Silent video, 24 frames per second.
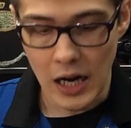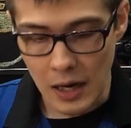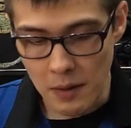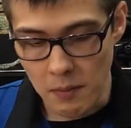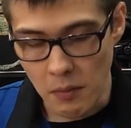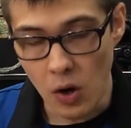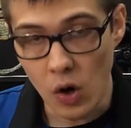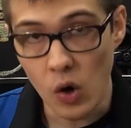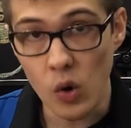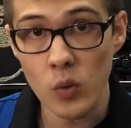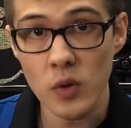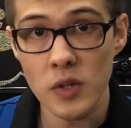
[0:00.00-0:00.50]

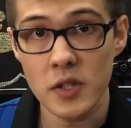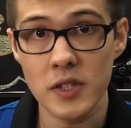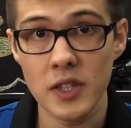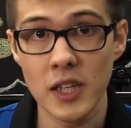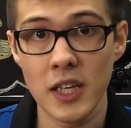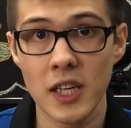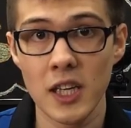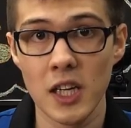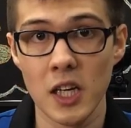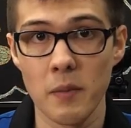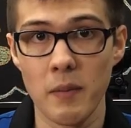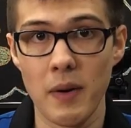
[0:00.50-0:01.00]
I'm always
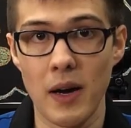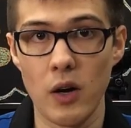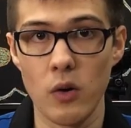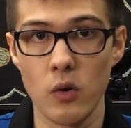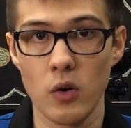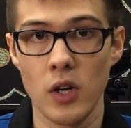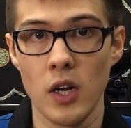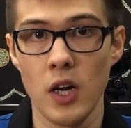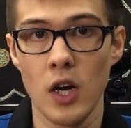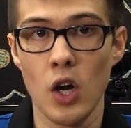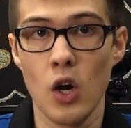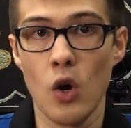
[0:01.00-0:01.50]
thinking
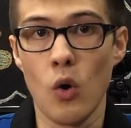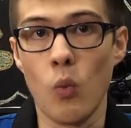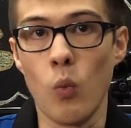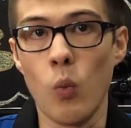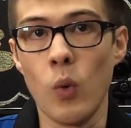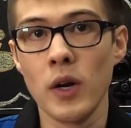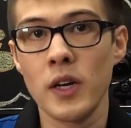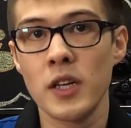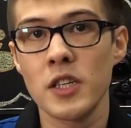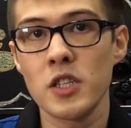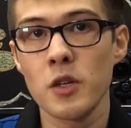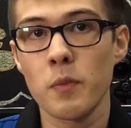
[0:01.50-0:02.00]
about
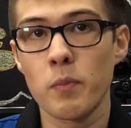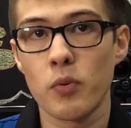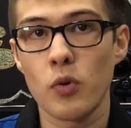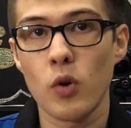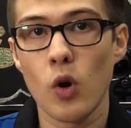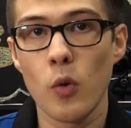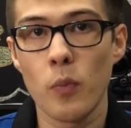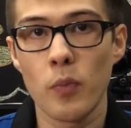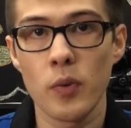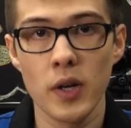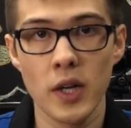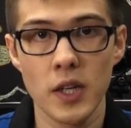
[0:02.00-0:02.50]
what is
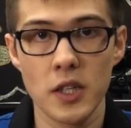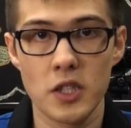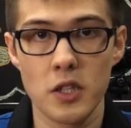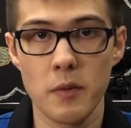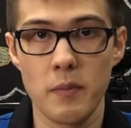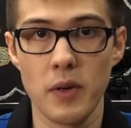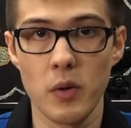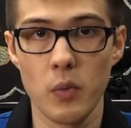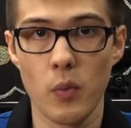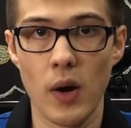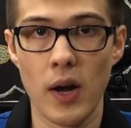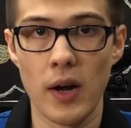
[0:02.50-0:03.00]
appropriate to be